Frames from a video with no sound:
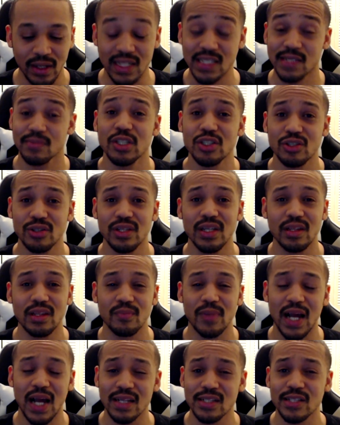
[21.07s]
especially in the
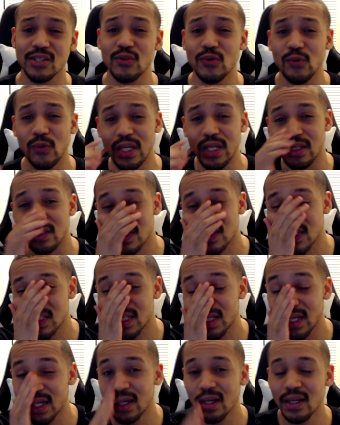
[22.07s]
past two weeks.